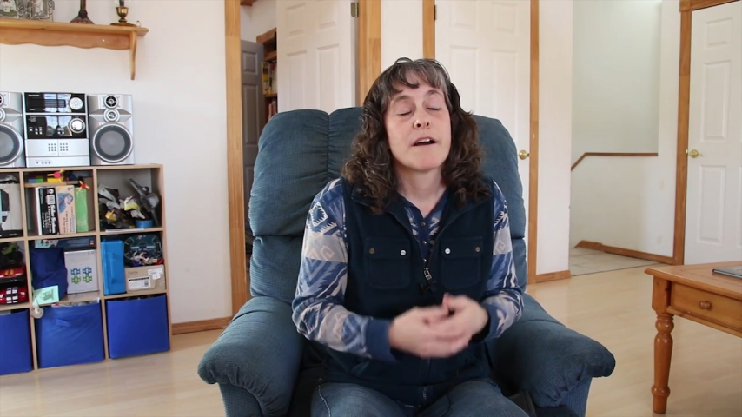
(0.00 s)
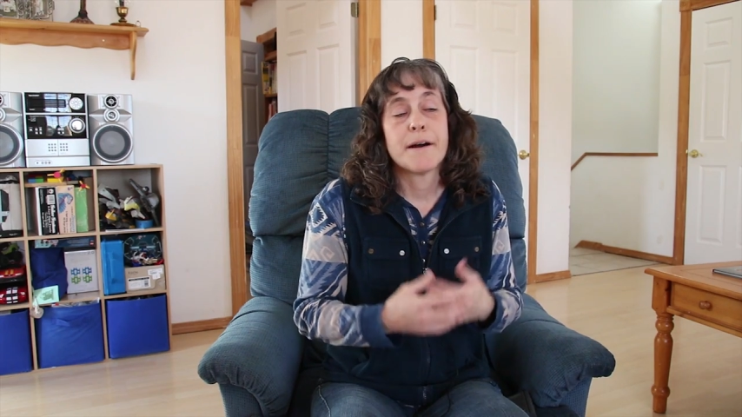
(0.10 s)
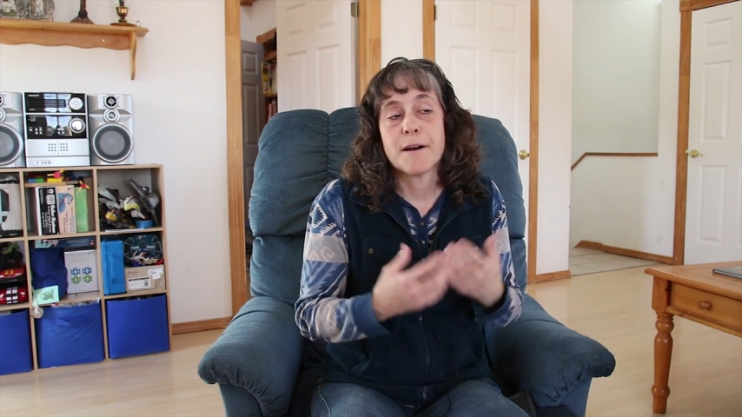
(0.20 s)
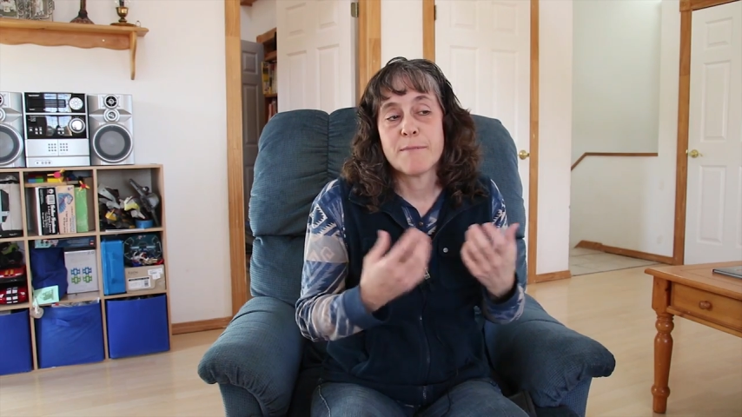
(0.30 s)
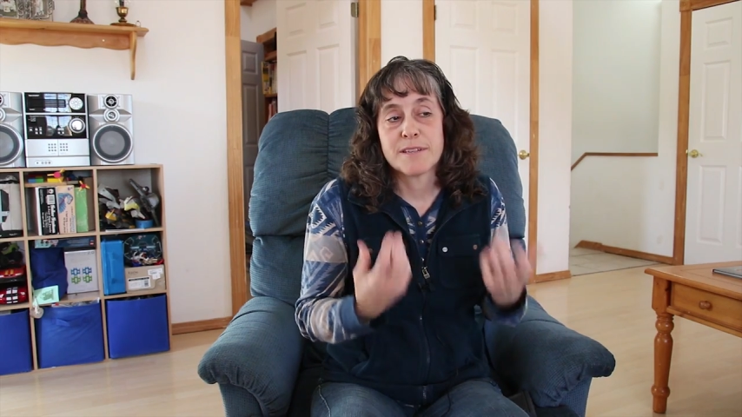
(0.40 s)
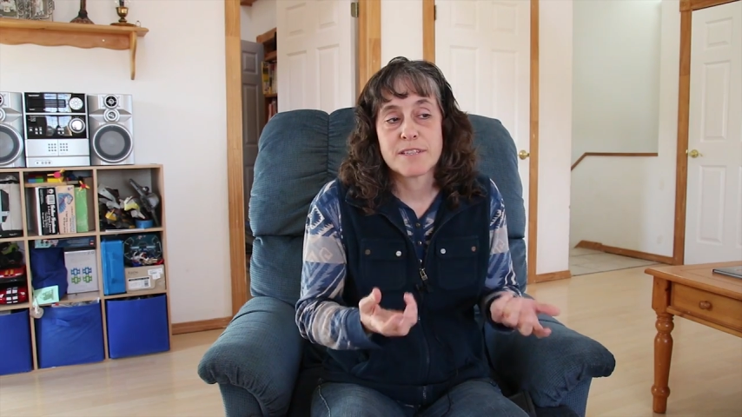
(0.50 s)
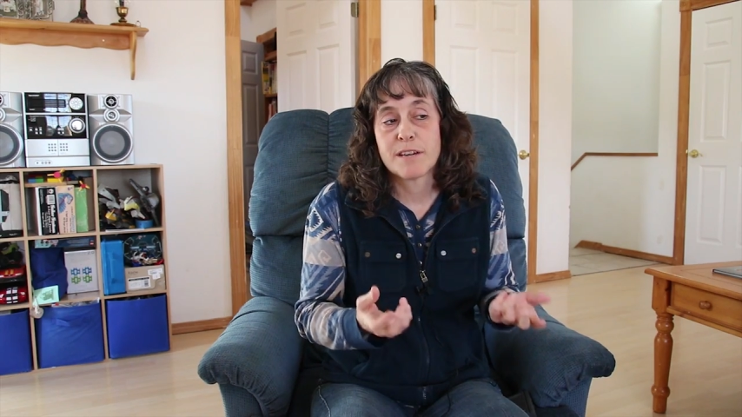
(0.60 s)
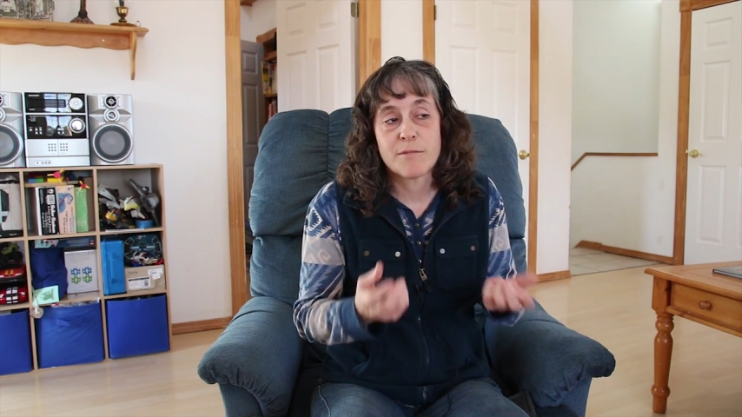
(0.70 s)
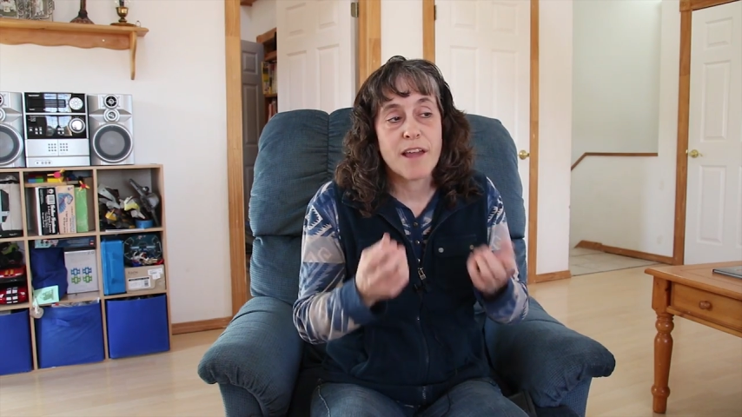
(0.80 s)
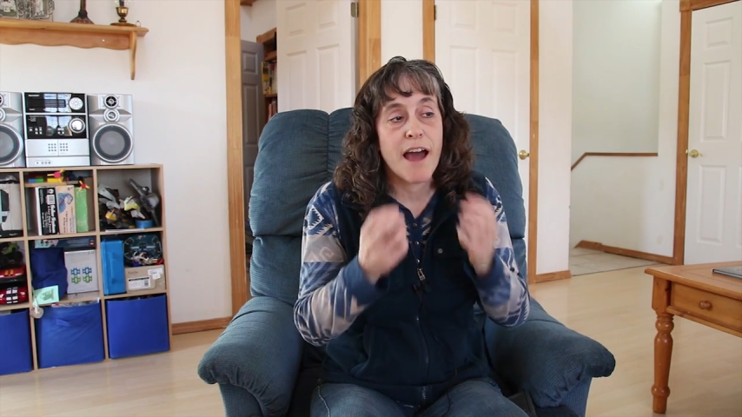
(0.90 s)
Uh, my
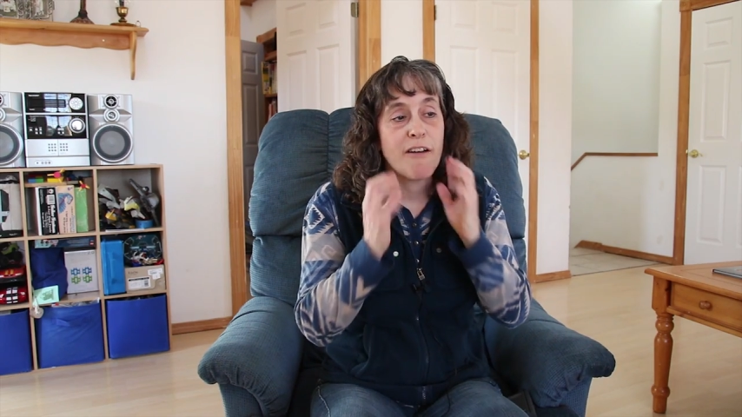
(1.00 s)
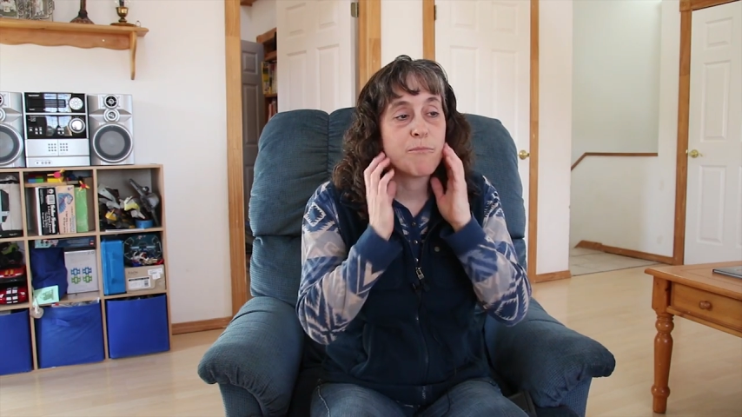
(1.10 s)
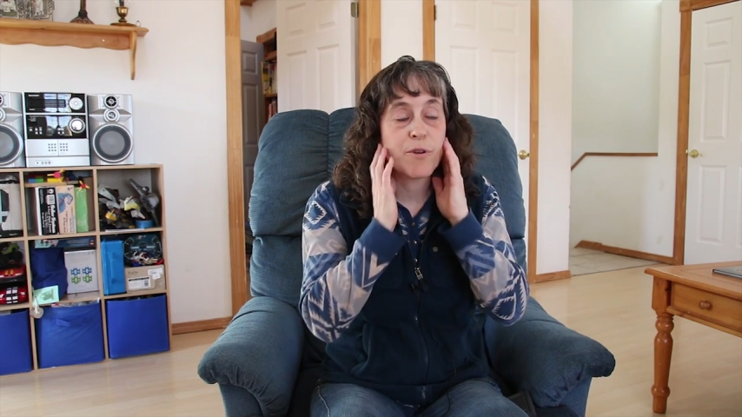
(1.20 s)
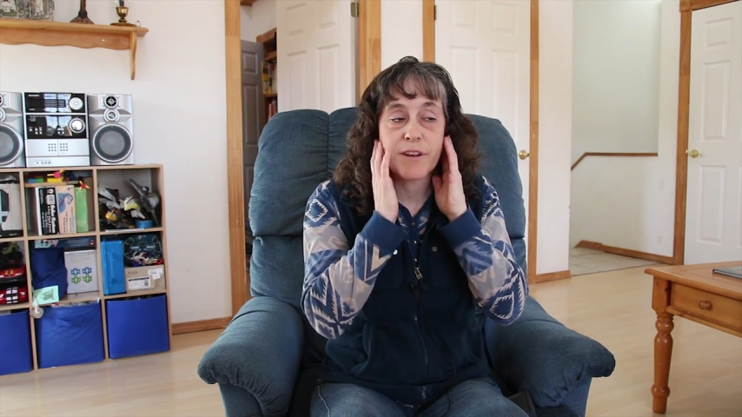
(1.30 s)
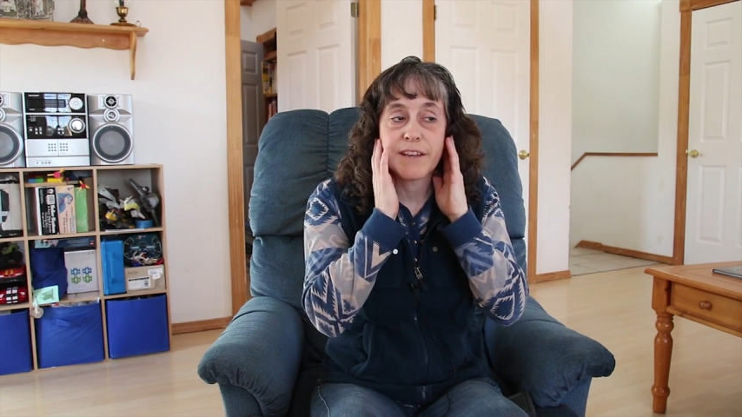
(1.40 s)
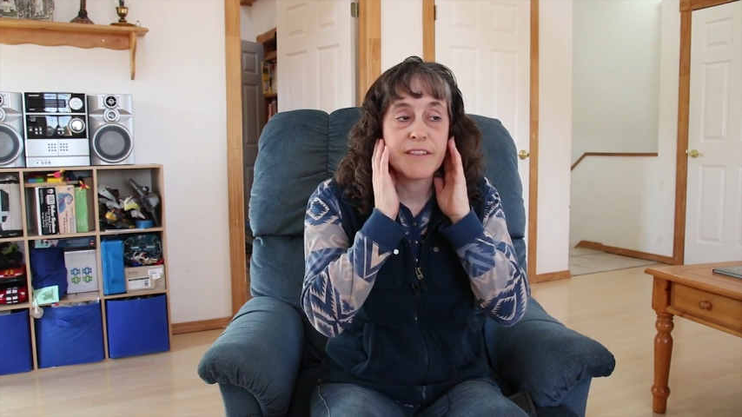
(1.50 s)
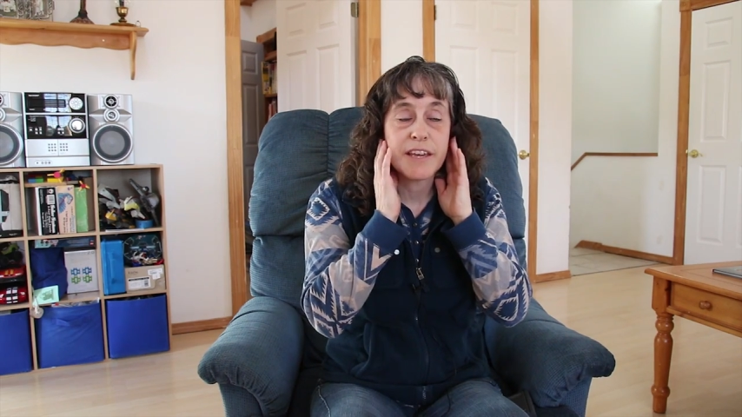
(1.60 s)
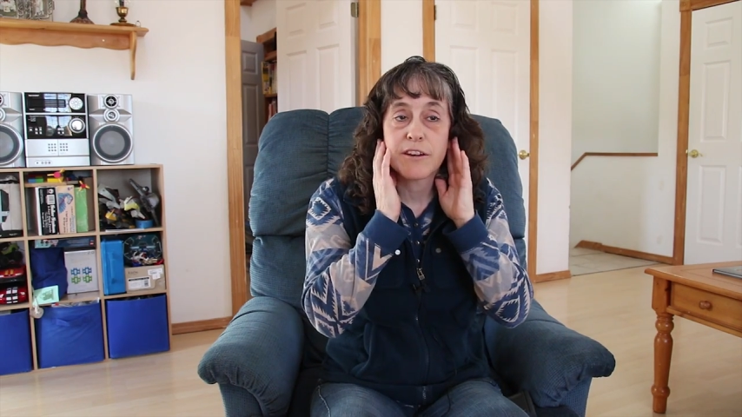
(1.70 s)
son would have burning in the